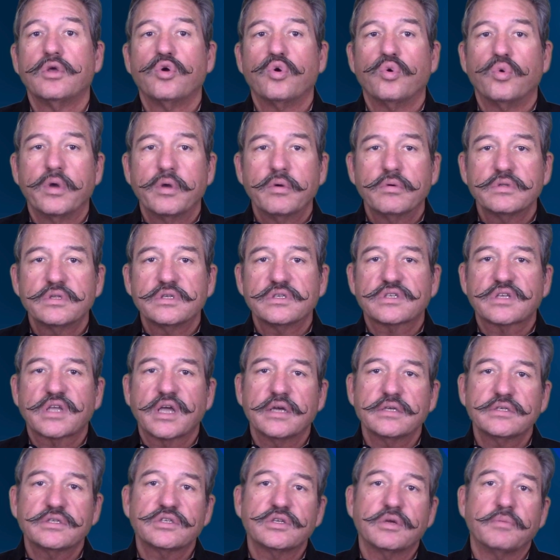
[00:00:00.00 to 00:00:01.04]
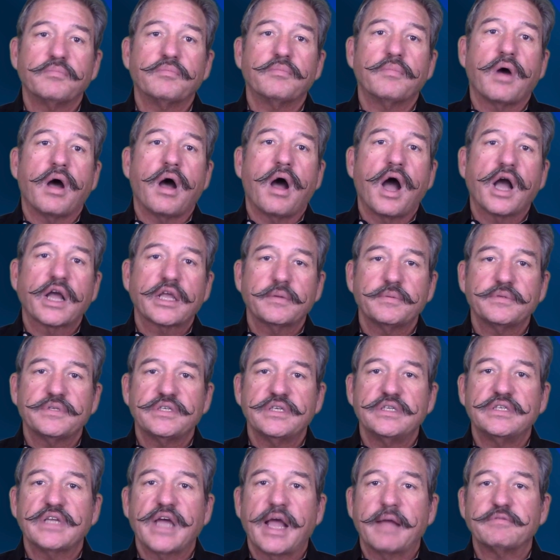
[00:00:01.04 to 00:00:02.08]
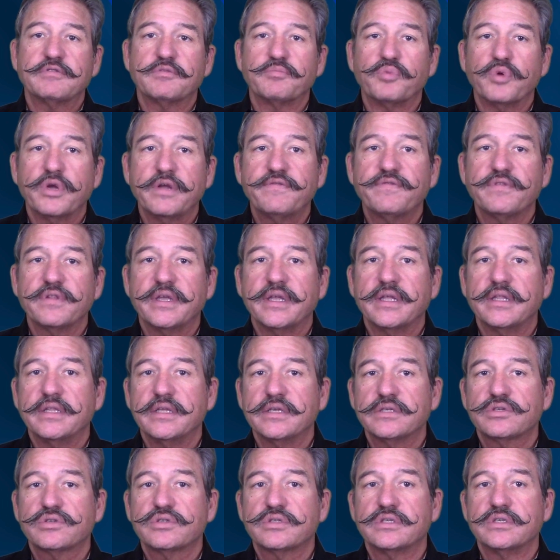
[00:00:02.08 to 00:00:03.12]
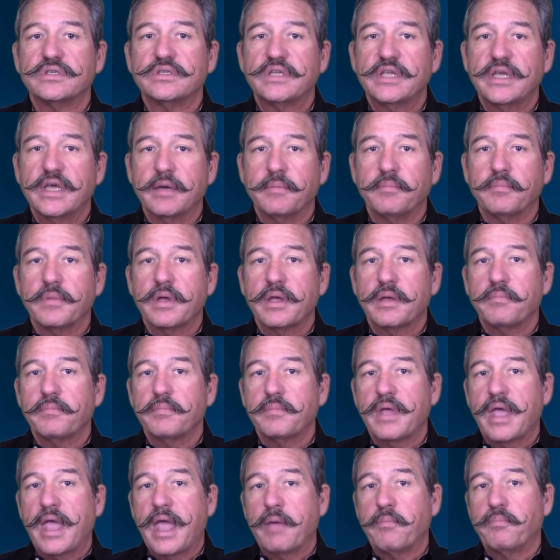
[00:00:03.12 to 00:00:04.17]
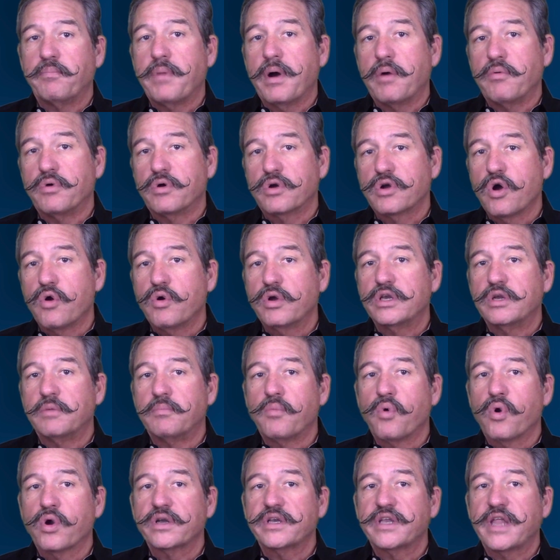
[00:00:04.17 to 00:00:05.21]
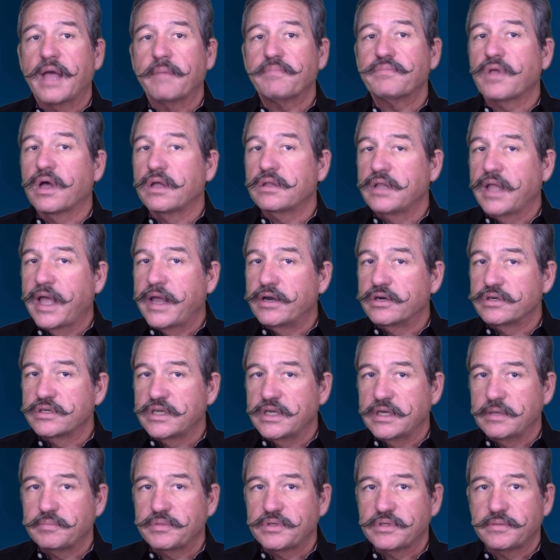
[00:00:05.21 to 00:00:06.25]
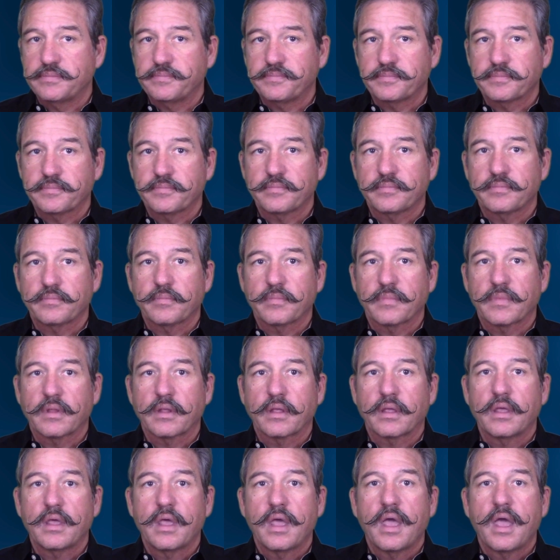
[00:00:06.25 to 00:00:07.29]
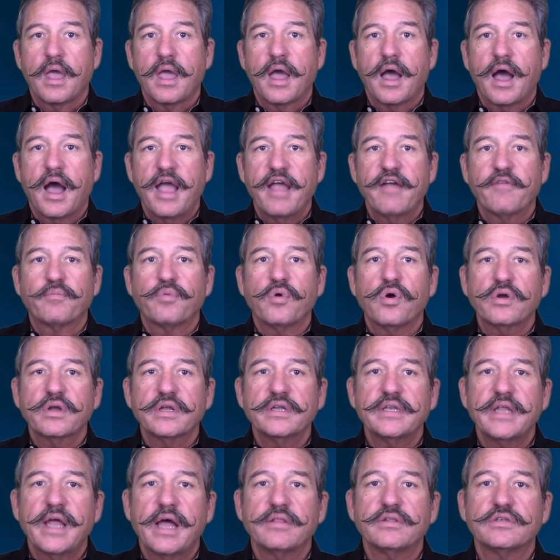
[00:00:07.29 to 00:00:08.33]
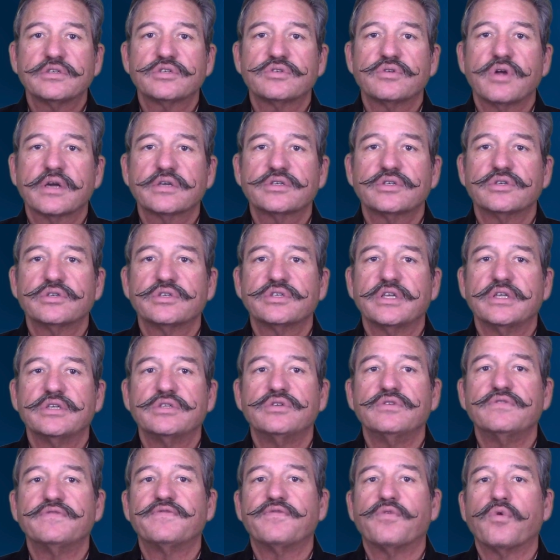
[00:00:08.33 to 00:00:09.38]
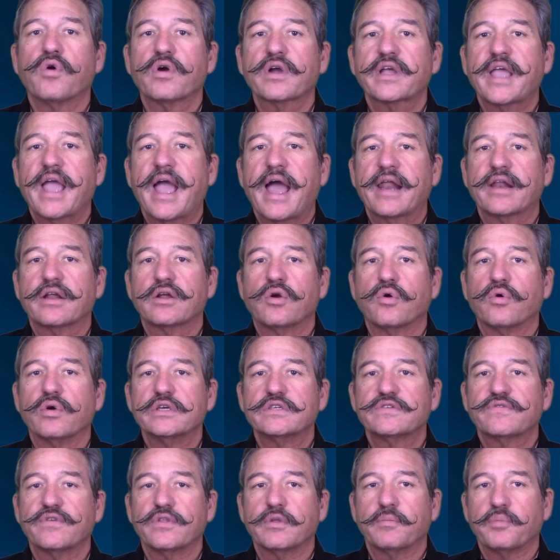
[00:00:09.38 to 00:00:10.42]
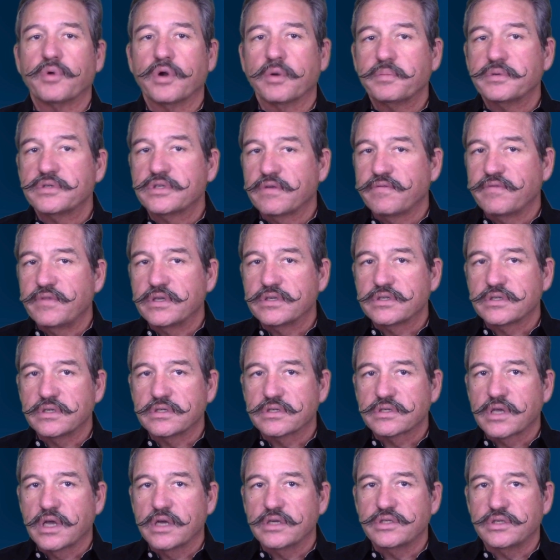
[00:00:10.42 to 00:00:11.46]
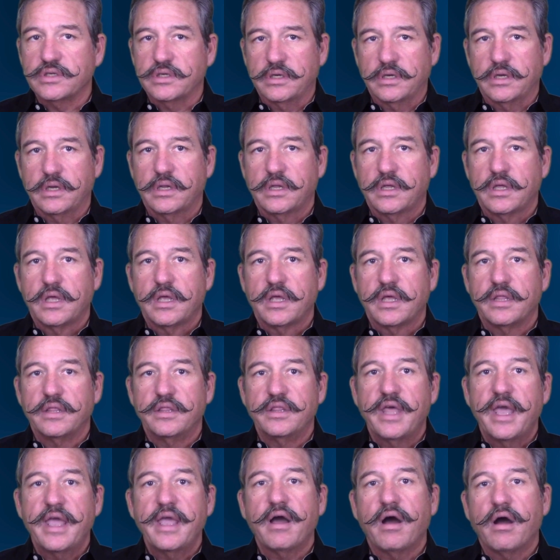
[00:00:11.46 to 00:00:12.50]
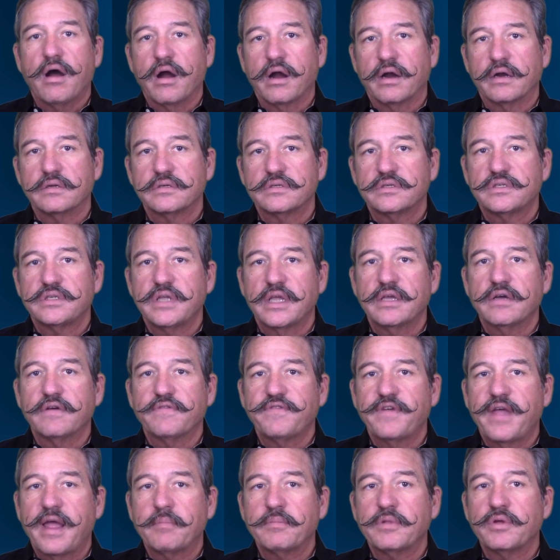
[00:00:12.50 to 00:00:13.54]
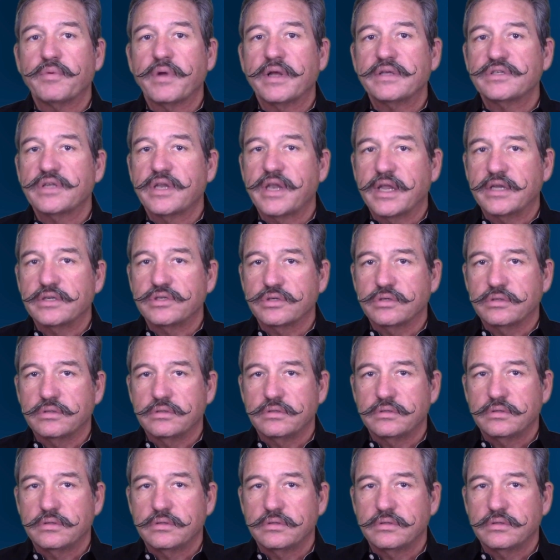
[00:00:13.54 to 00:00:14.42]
We will discuss some occupancy types briefly in this tip, but we'll go into more depth on later tips. I have broken down the structures into 4 categories for the purpose of this discussion. They are single-family residential,